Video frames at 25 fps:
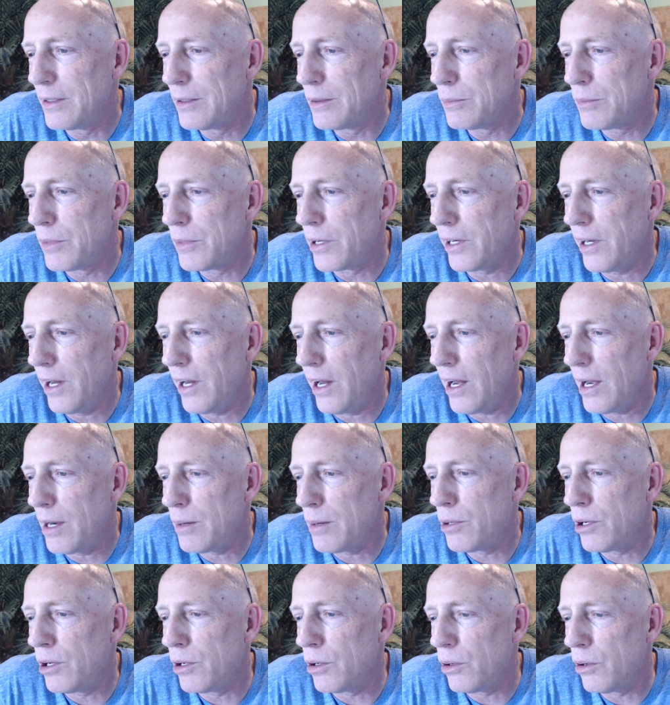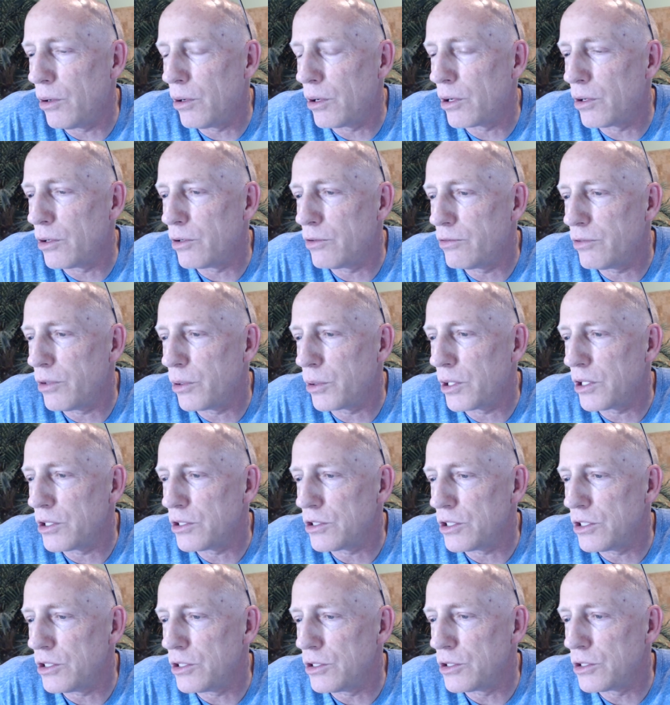My camera
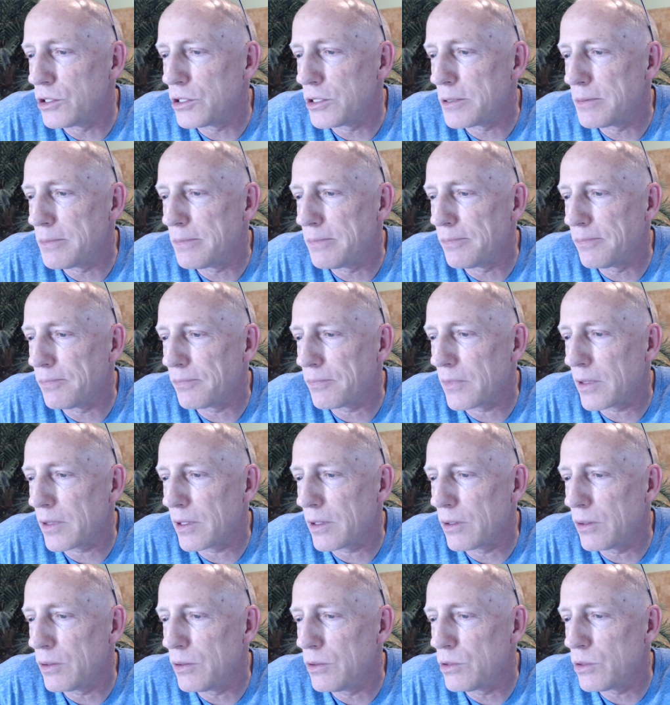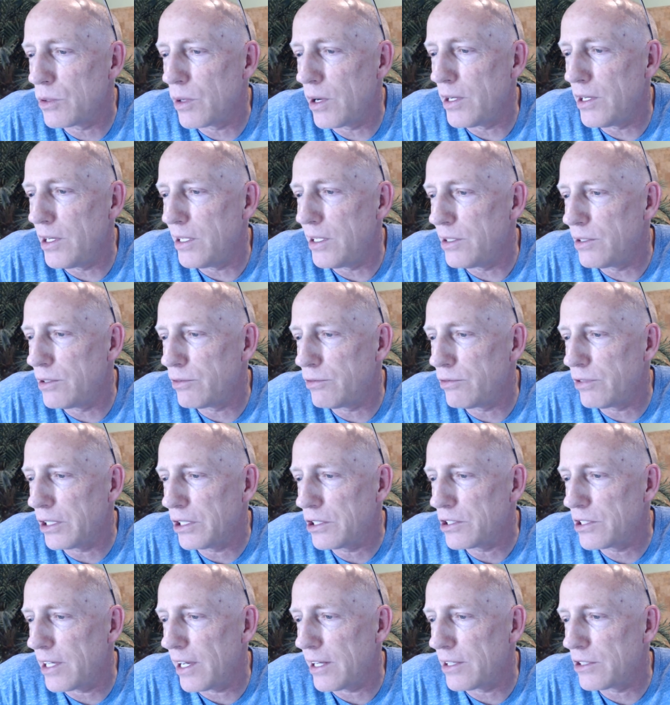autofocuses, so I need to
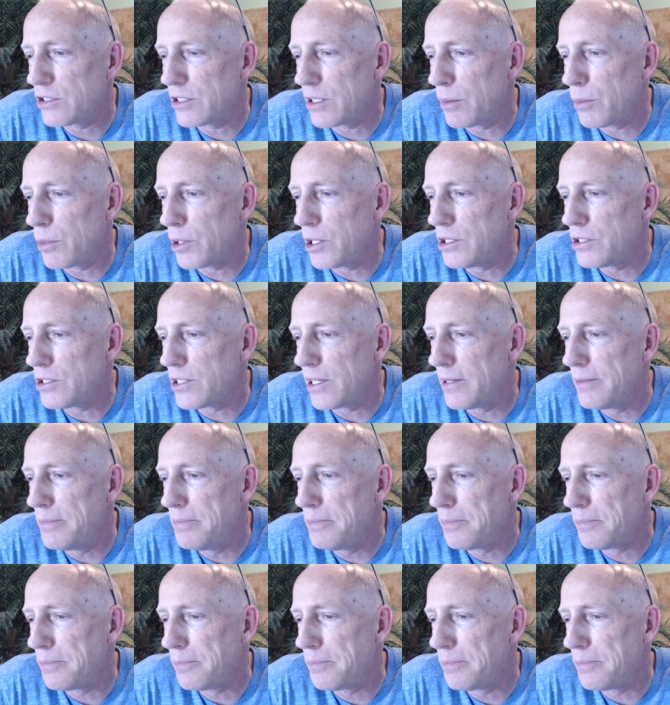fix that, somebody said.